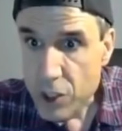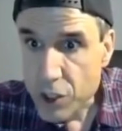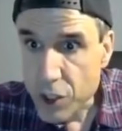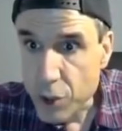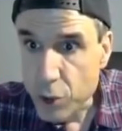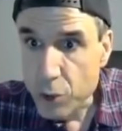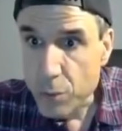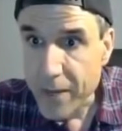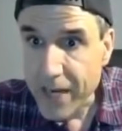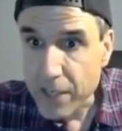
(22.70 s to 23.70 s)
2
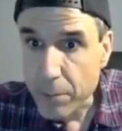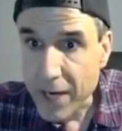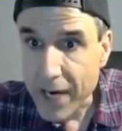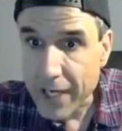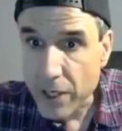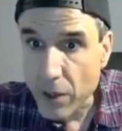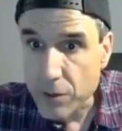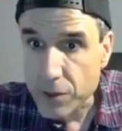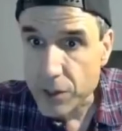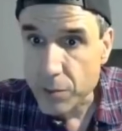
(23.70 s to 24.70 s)
megabyte
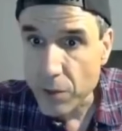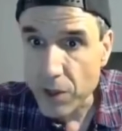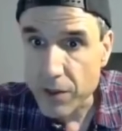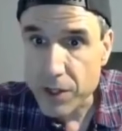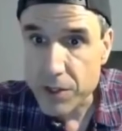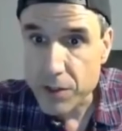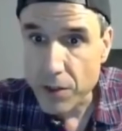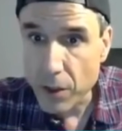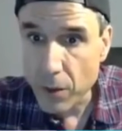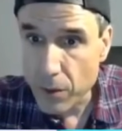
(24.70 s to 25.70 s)
ultra small
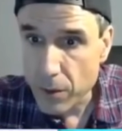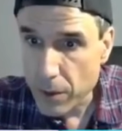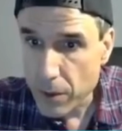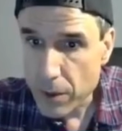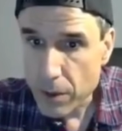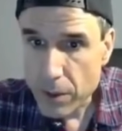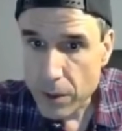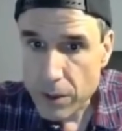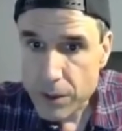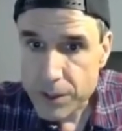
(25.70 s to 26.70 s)
distro.
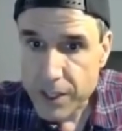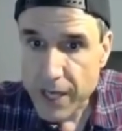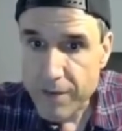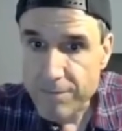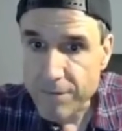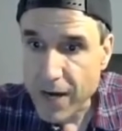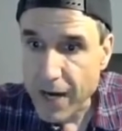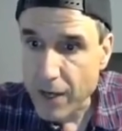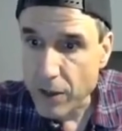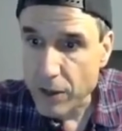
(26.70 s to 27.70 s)
Save
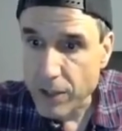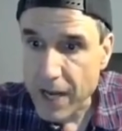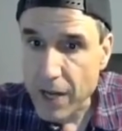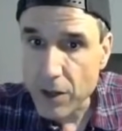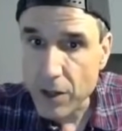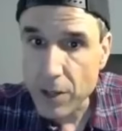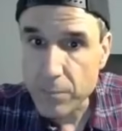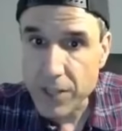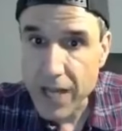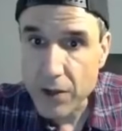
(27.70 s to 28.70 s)
file.
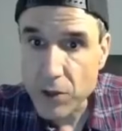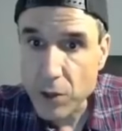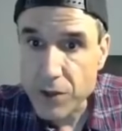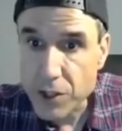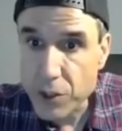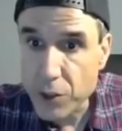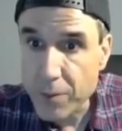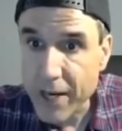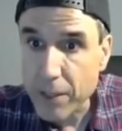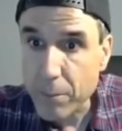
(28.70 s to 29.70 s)
Download the 2
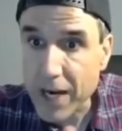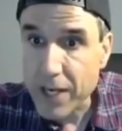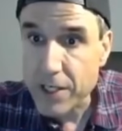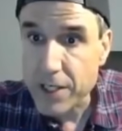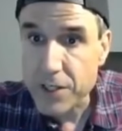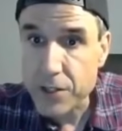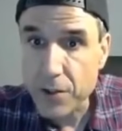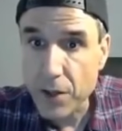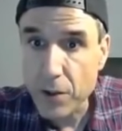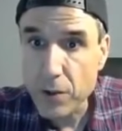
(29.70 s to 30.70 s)
megabyte
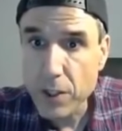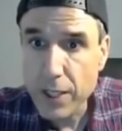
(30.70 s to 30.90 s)
distro.